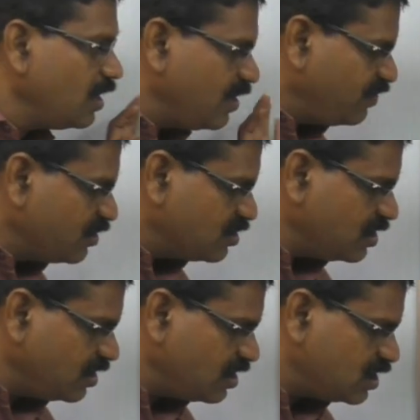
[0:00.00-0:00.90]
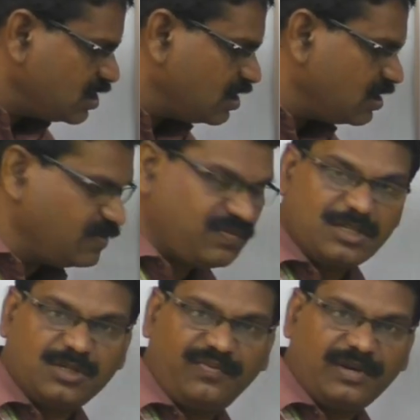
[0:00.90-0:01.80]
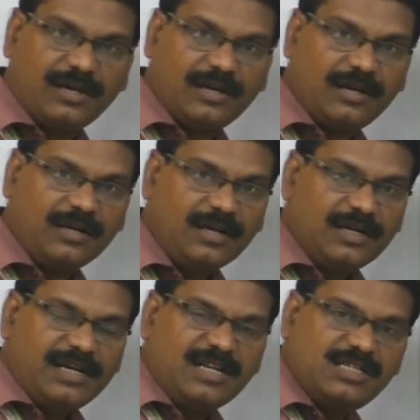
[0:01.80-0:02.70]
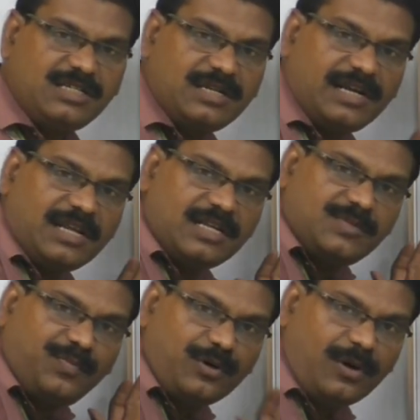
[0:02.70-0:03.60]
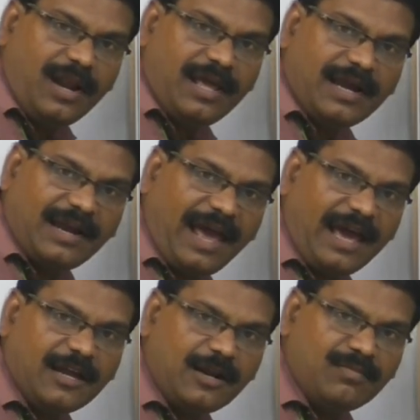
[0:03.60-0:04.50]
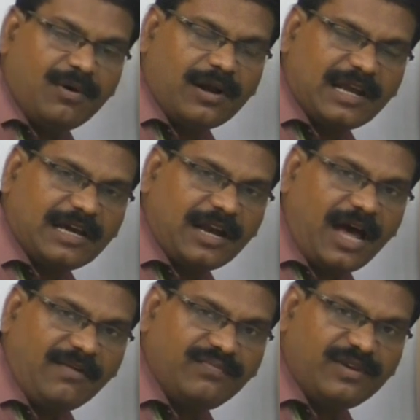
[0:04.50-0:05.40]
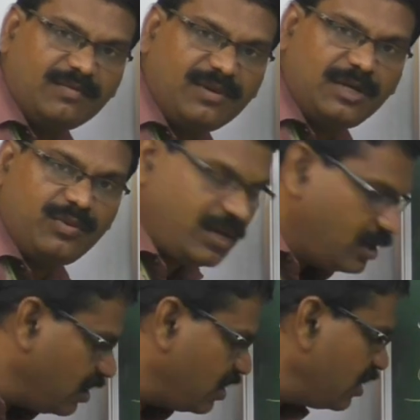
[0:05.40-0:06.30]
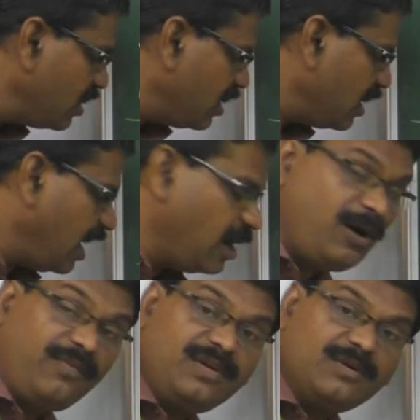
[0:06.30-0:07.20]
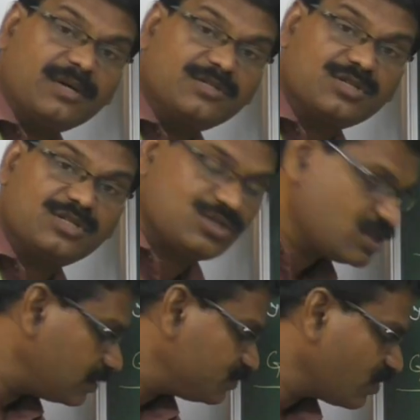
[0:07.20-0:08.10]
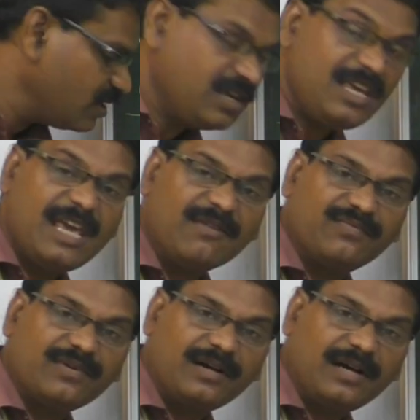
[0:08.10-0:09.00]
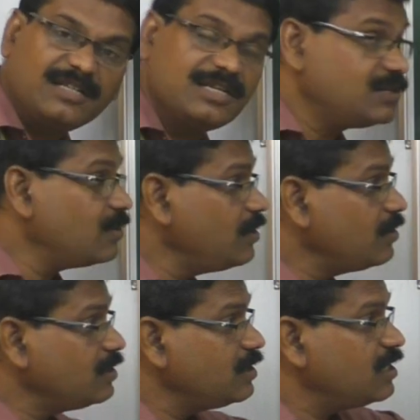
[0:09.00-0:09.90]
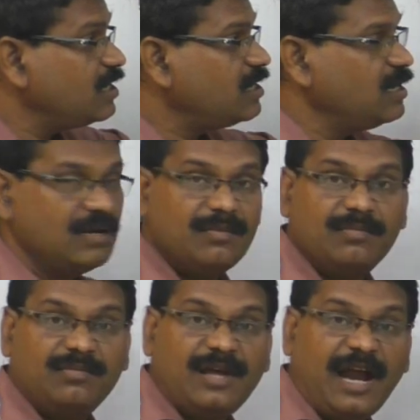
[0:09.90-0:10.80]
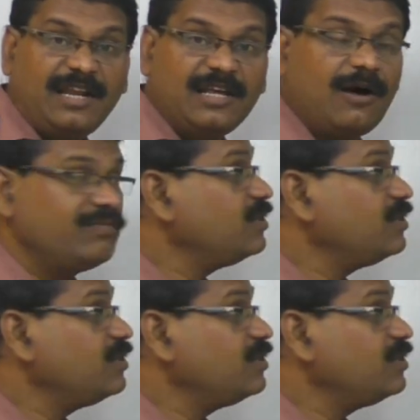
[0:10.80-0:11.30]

if you see this first figure, it is purely a diagram or a graph in between N of E versus EF. As I told you in the heading of